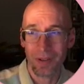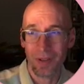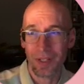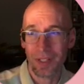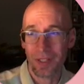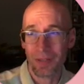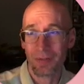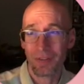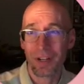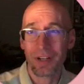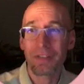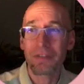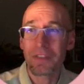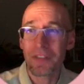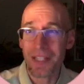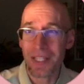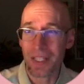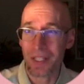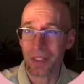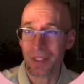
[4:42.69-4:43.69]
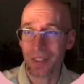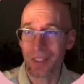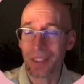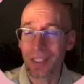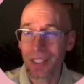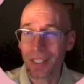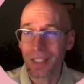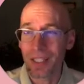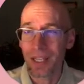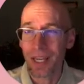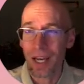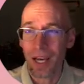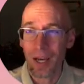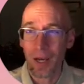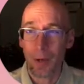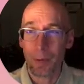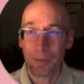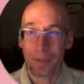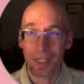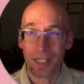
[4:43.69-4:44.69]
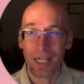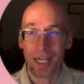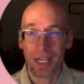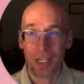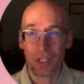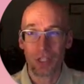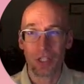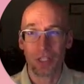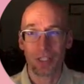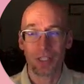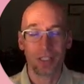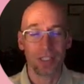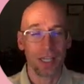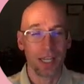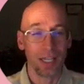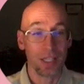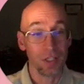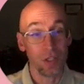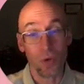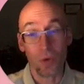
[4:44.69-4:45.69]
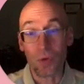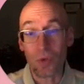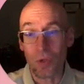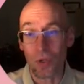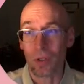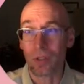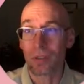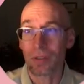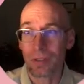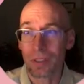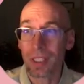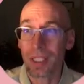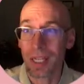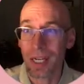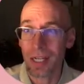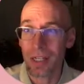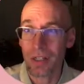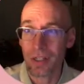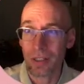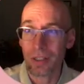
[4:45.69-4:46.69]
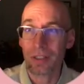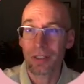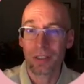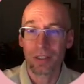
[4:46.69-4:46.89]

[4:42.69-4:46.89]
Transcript: It's very physical in nature and social in nature.